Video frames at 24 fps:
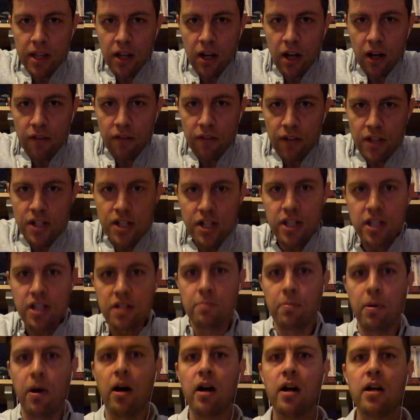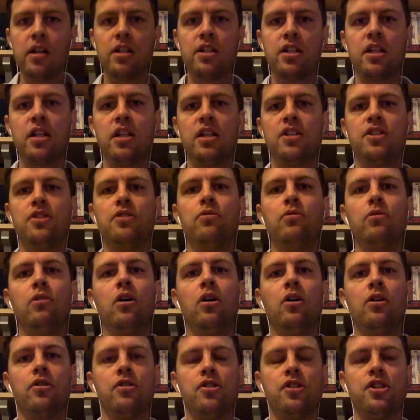confines of this box is no
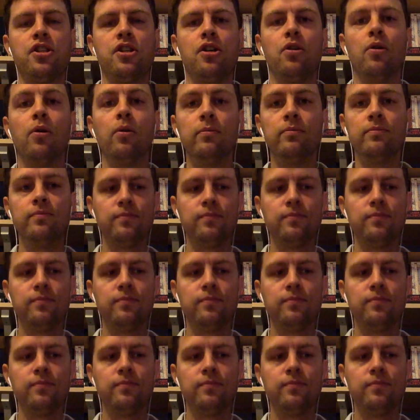longer so.